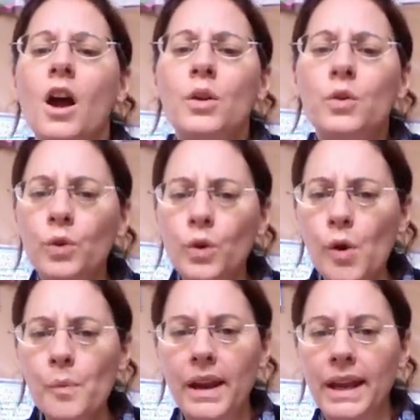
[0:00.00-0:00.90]

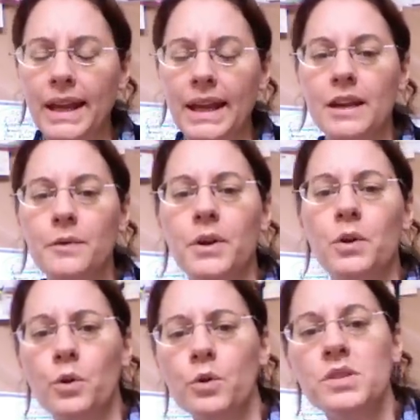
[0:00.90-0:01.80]
Normally, we
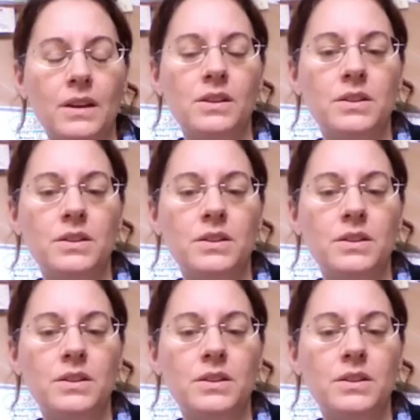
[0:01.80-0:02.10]
also,